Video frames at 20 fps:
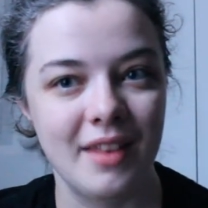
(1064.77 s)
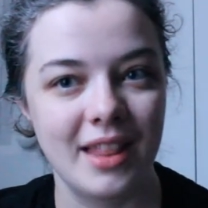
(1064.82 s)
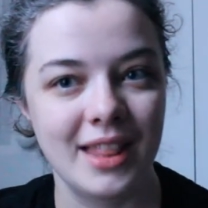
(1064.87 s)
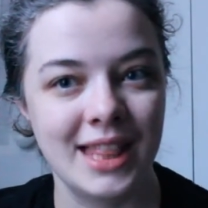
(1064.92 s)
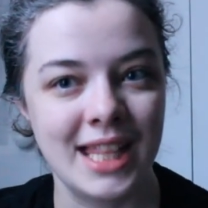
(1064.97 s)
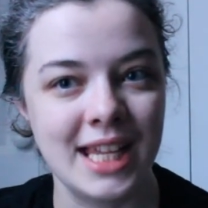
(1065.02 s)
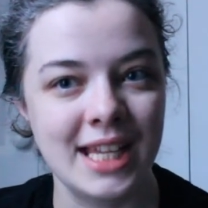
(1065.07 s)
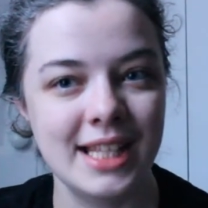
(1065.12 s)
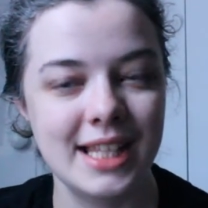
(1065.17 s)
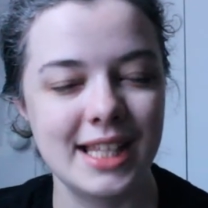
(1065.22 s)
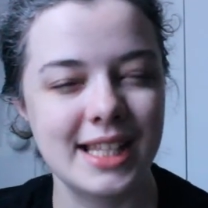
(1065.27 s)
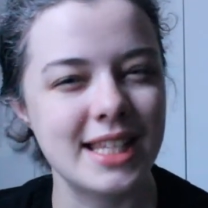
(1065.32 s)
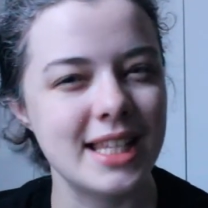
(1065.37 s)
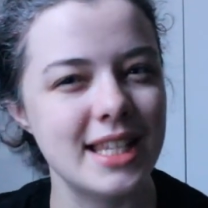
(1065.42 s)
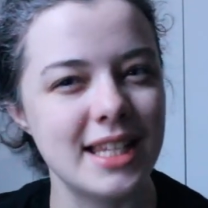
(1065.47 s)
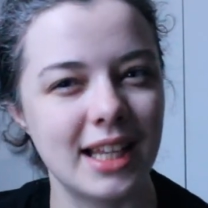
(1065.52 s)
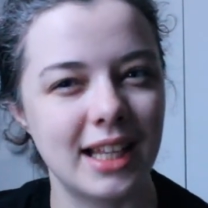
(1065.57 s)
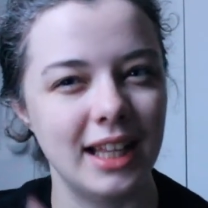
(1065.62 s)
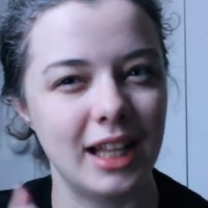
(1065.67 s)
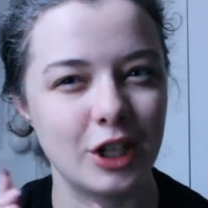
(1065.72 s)
This
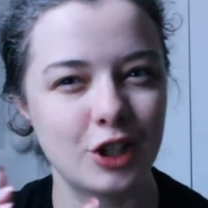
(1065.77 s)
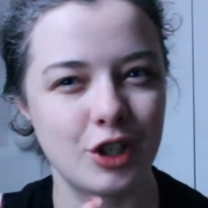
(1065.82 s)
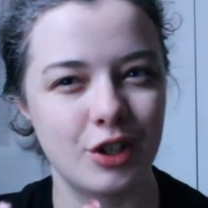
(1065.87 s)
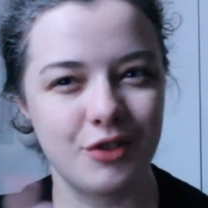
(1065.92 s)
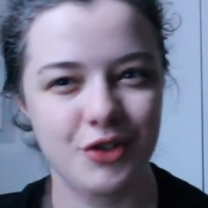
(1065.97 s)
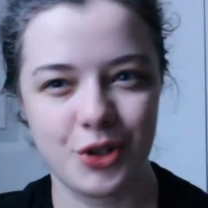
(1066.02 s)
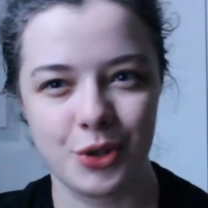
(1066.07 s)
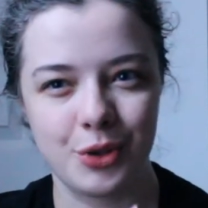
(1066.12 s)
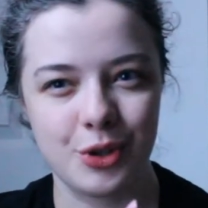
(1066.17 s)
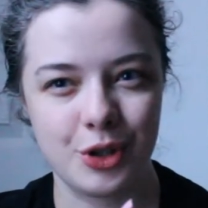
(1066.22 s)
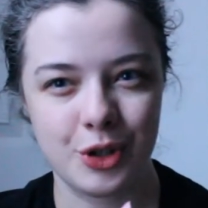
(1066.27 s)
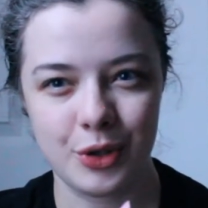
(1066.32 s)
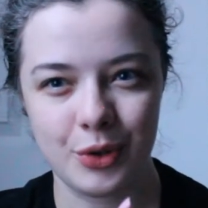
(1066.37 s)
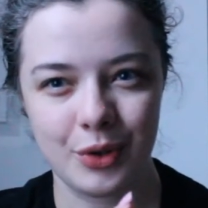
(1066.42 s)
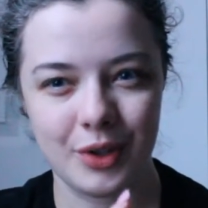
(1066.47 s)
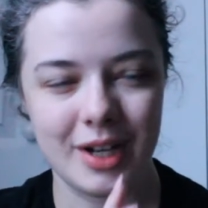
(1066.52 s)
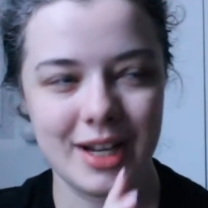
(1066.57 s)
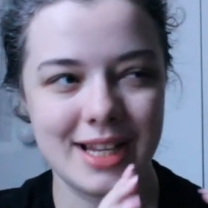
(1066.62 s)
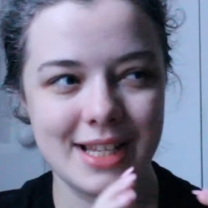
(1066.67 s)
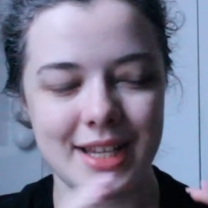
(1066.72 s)
is a collection of short
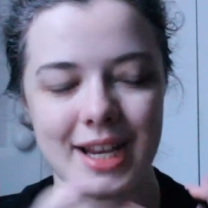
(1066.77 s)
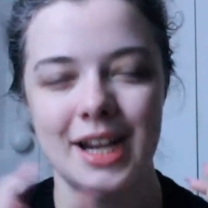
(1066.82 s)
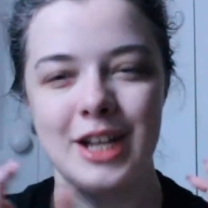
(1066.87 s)
stories.